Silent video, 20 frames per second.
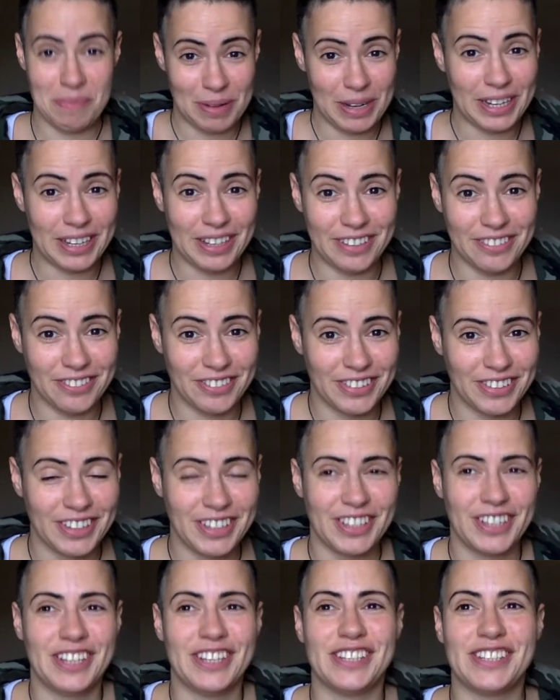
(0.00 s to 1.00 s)
believe.
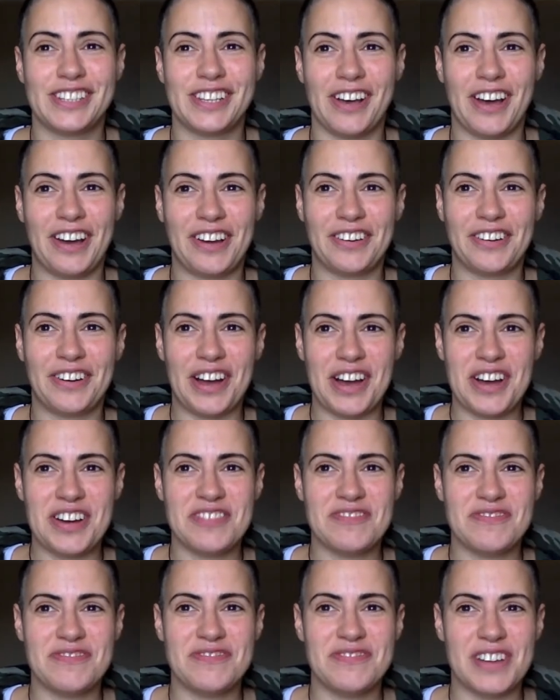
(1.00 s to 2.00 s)
So
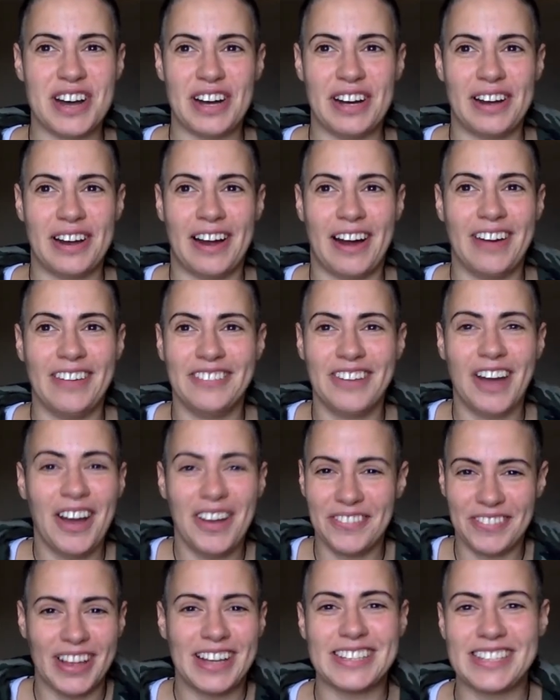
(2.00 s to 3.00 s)
I
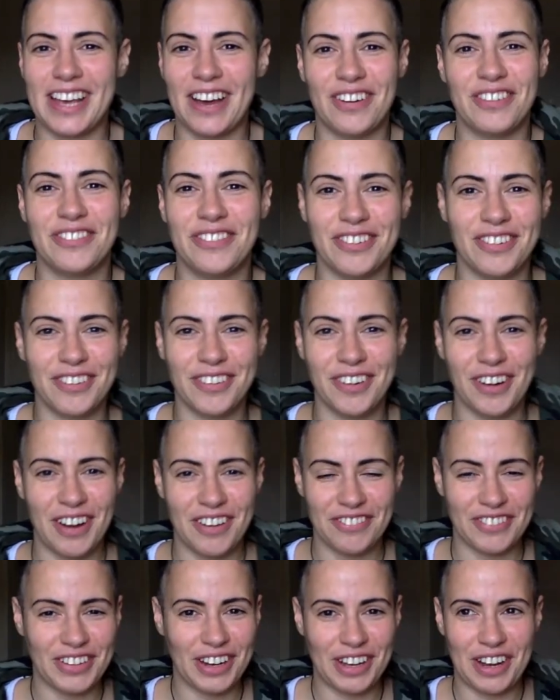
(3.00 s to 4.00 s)
hope that's helpful.
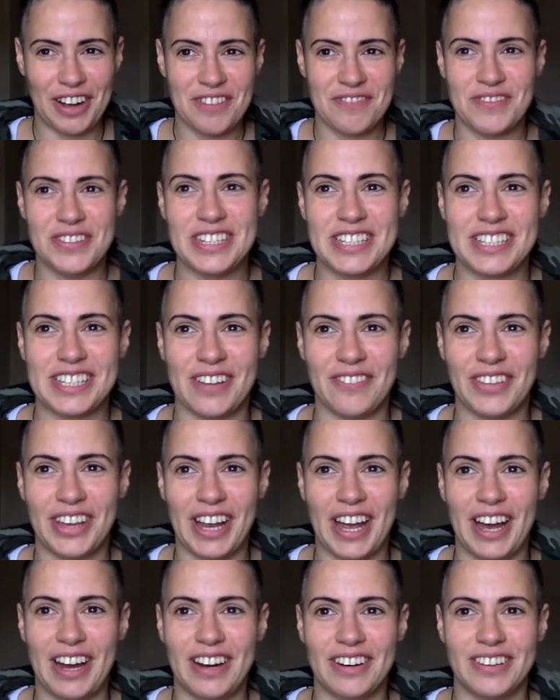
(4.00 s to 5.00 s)
I feel like I've missed
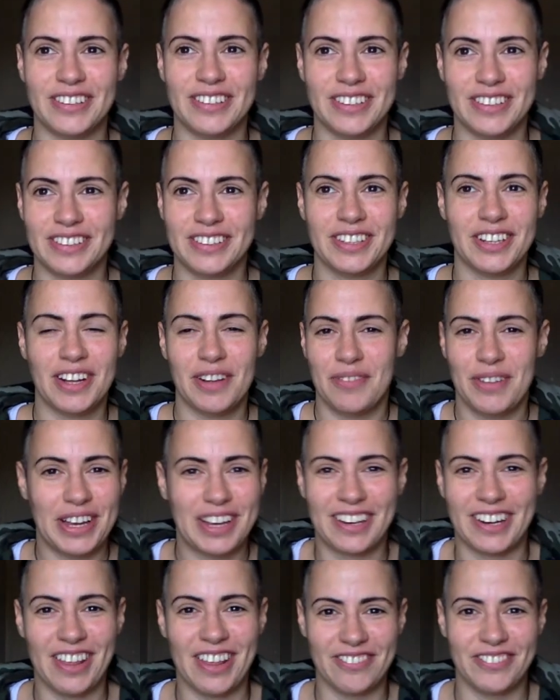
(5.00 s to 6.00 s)
something out. I'll
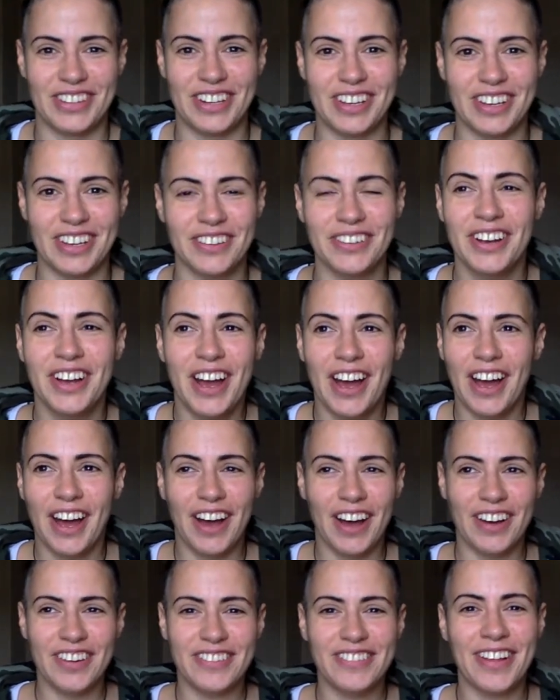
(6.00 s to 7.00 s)
make another video.
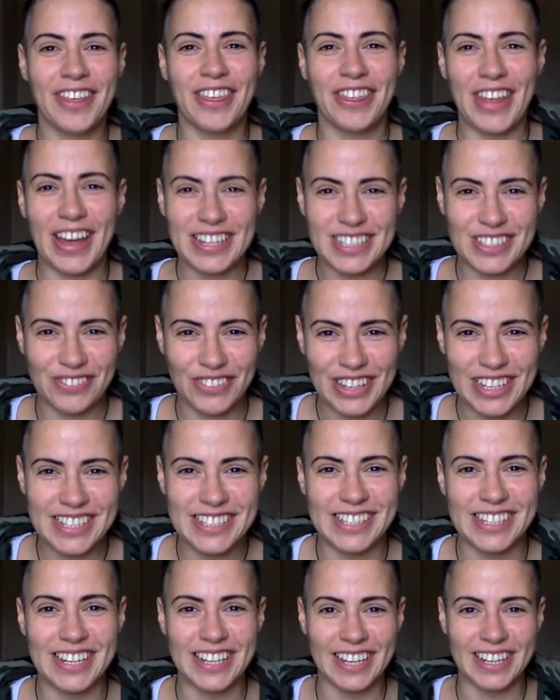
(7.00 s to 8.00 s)
Thanks for
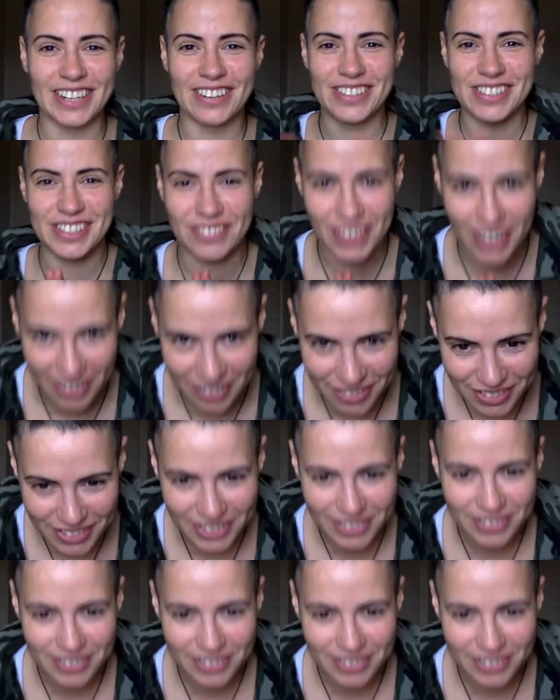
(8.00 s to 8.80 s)
listening. Lots of love.